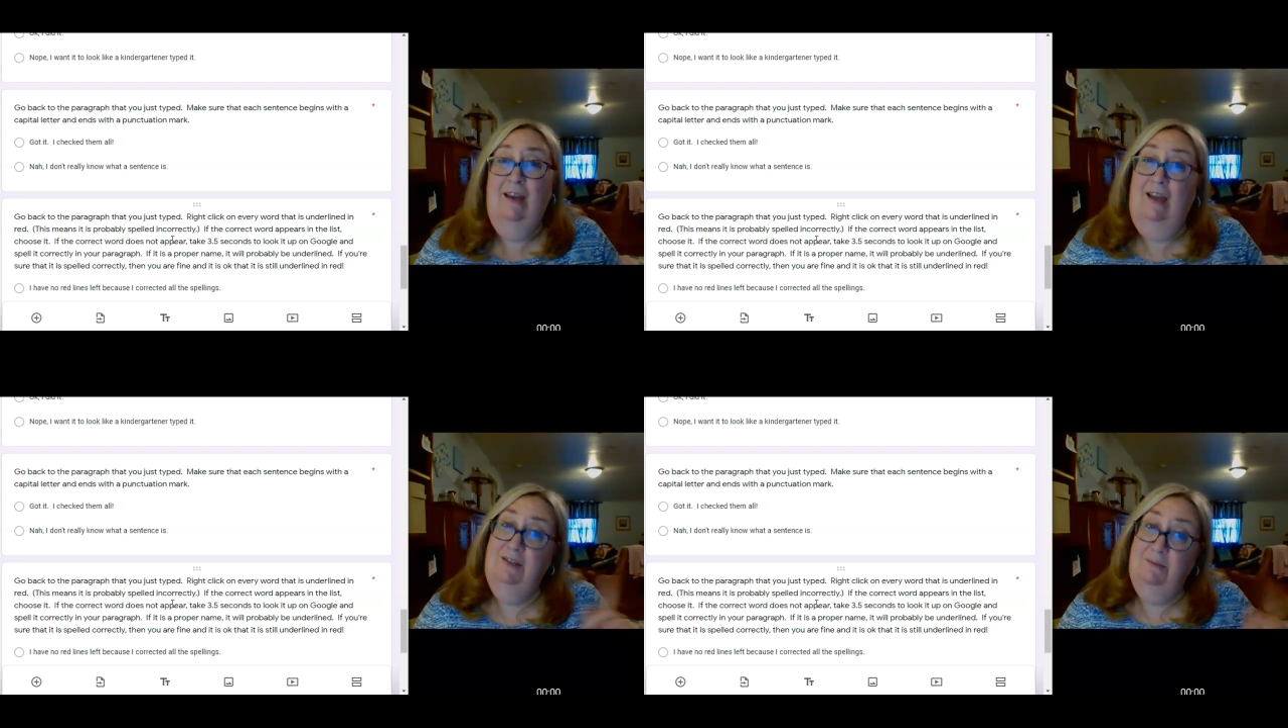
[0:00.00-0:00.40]

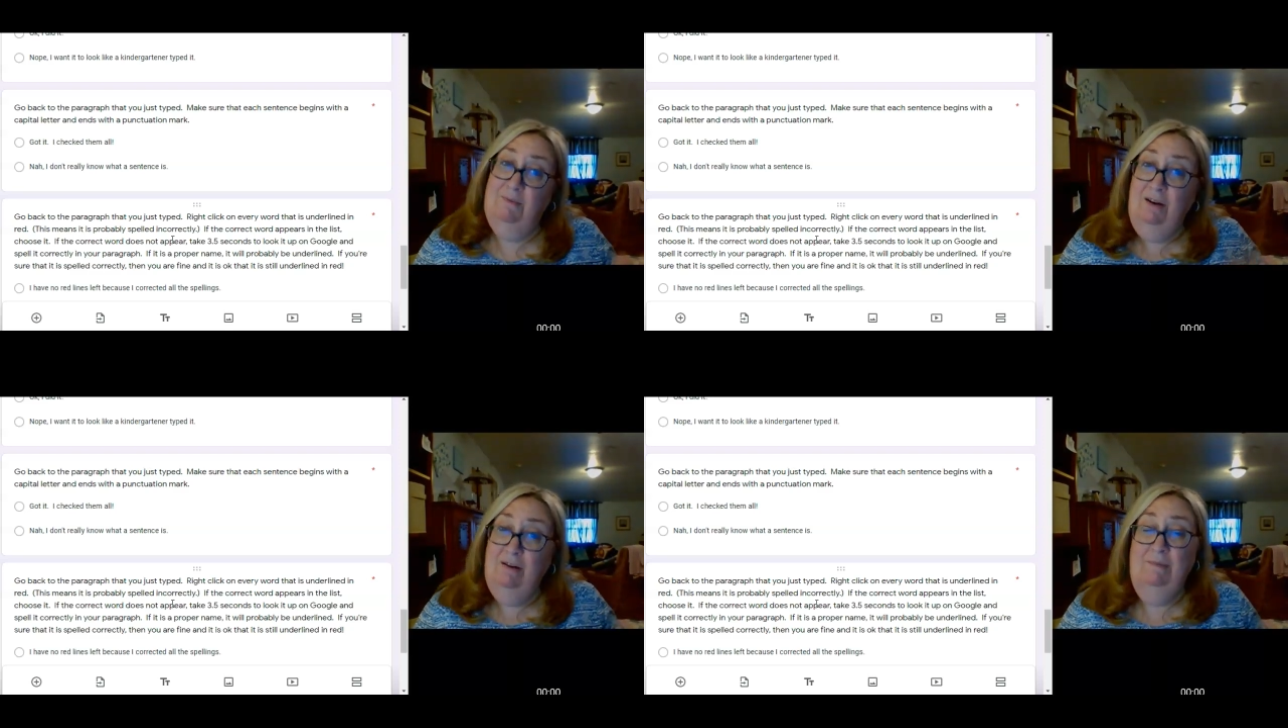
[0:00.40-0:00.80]
And
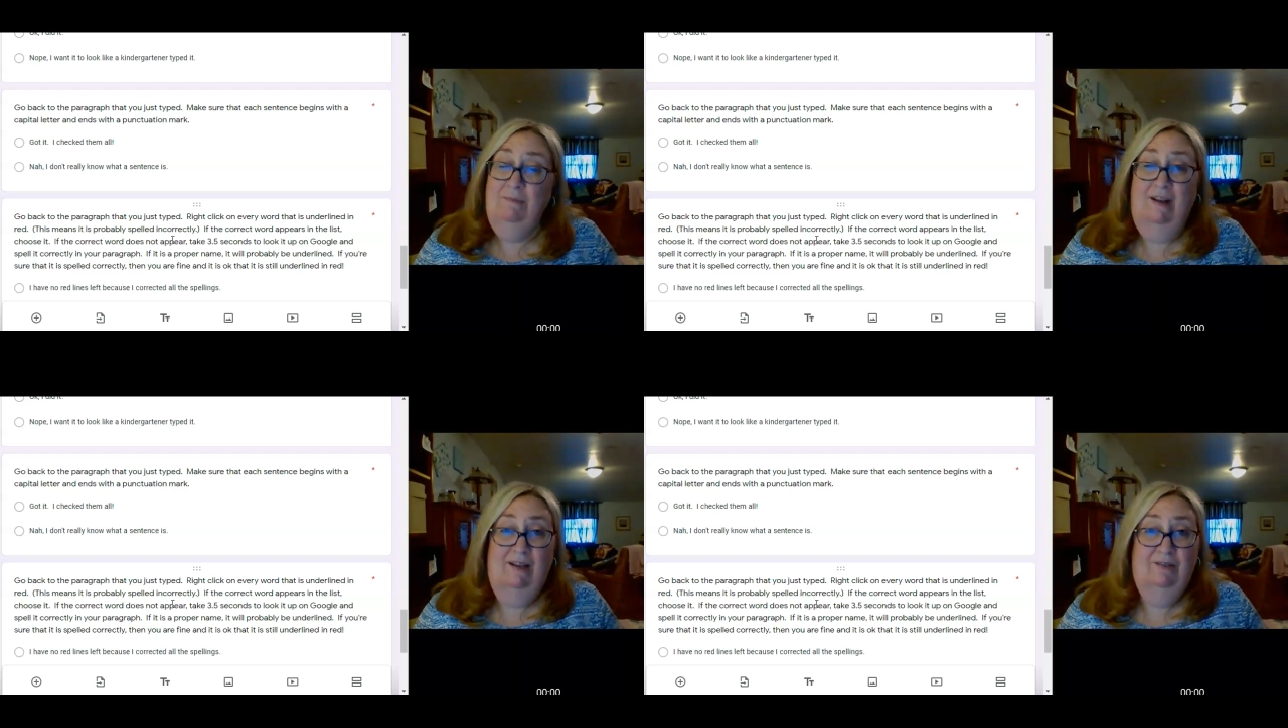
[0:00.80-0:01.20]
tomorrow I'm
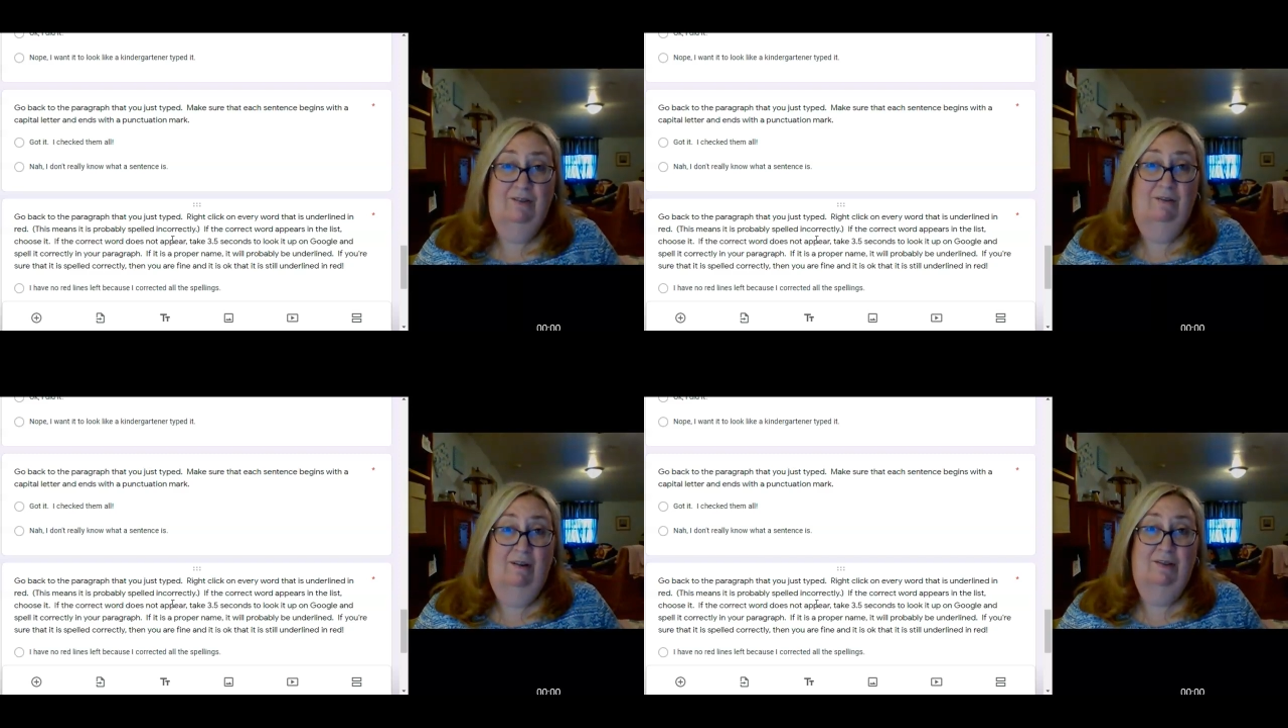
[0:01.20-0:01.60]
going to ask
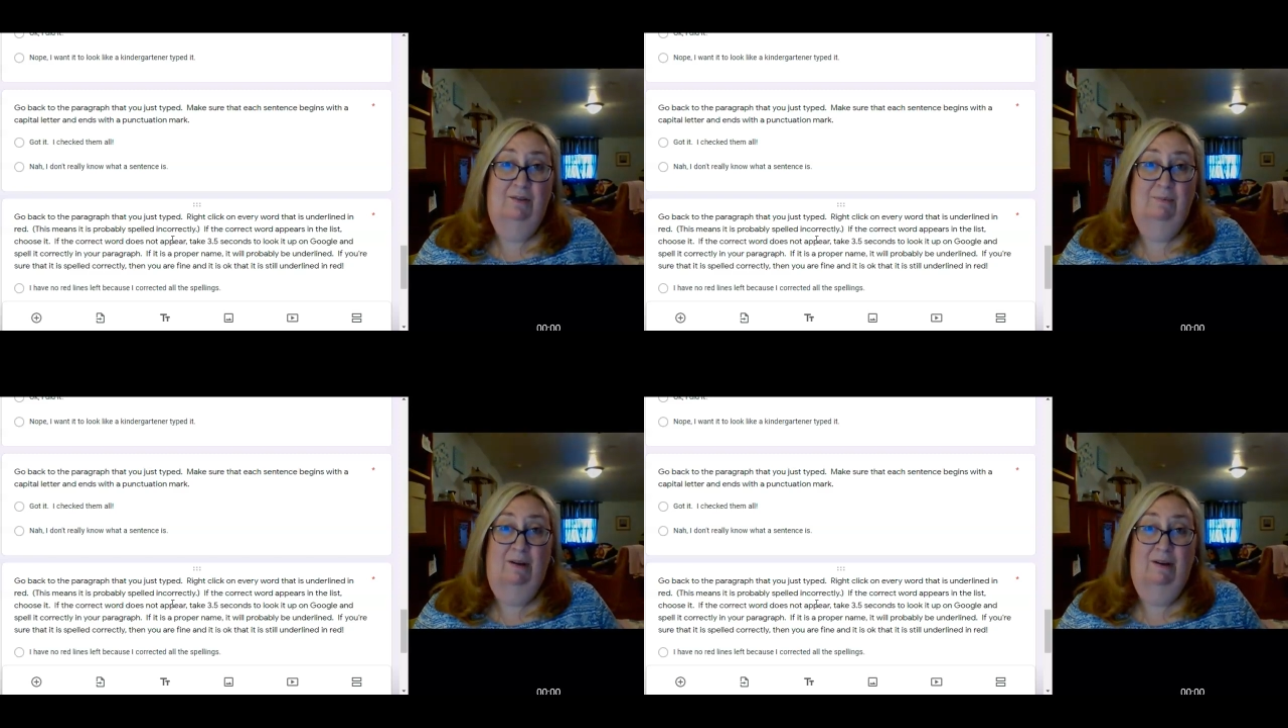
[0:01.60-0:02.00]
you to write
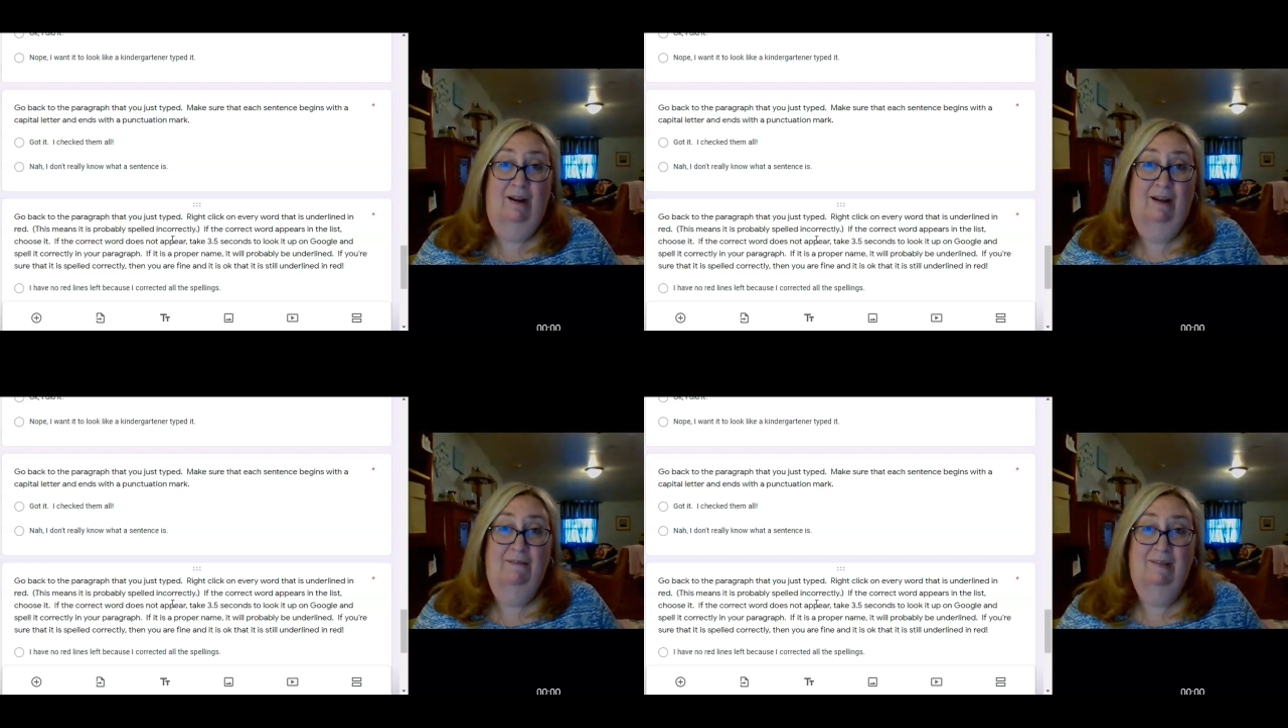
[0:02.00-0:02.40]
2
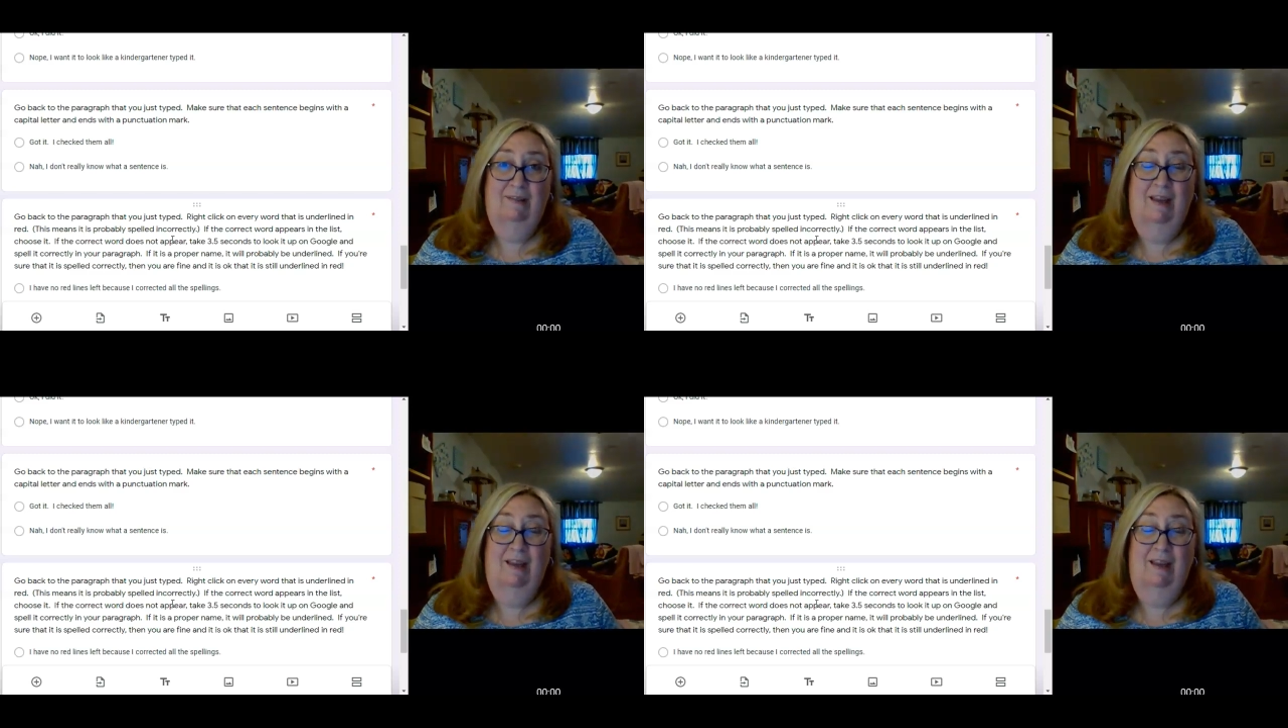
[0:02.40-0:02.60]
paragraphs.